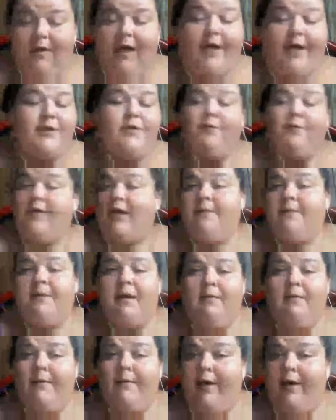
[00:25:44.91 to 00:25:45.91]
I do think
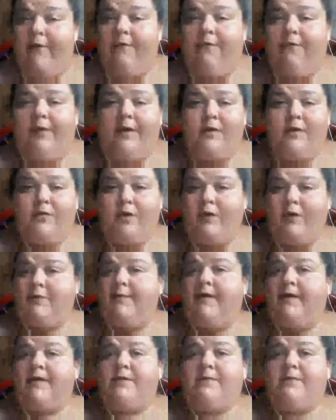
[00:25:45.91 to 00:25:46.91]
about them carefully and try to
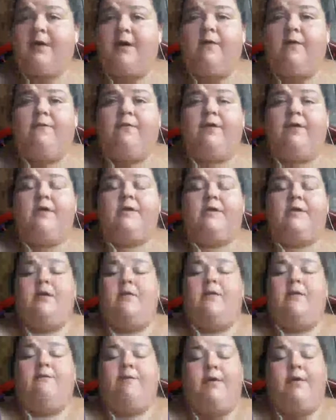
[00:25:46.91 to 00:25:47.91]
space them carefully.
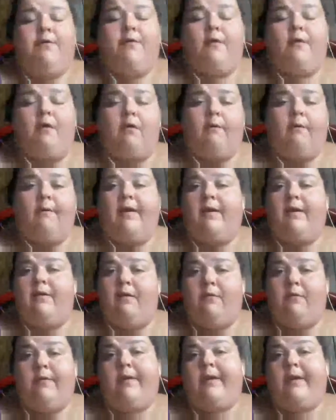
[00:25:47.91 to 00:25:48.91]
So even though they're automated,
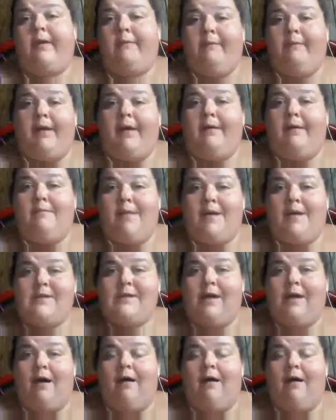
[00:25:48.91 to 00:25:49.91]
they're really me and my
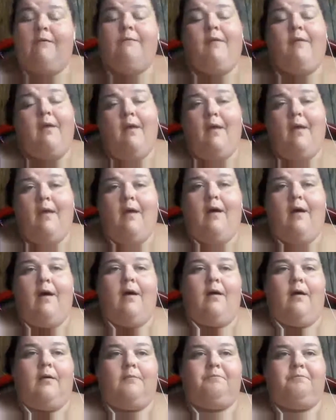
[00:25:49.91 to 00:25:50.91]
style.
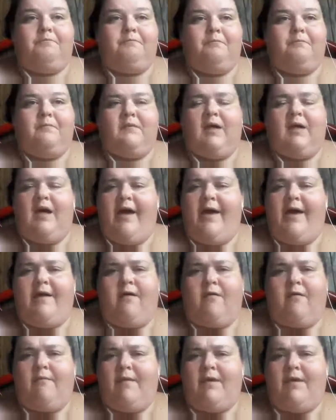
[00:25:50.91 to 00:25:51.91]
I hate
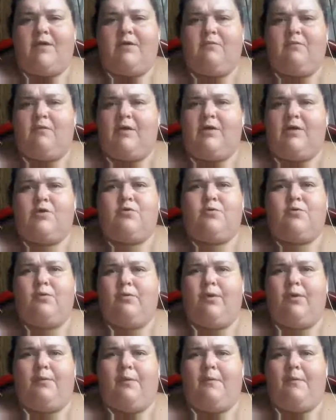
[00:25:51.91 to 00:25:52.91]
automation when it's
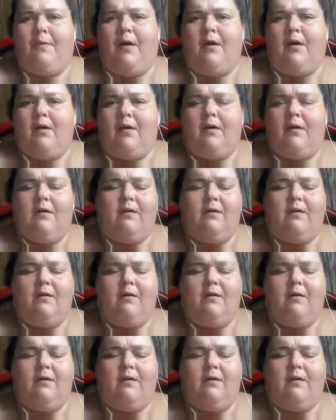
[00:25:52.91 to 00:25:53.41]
truly robotic.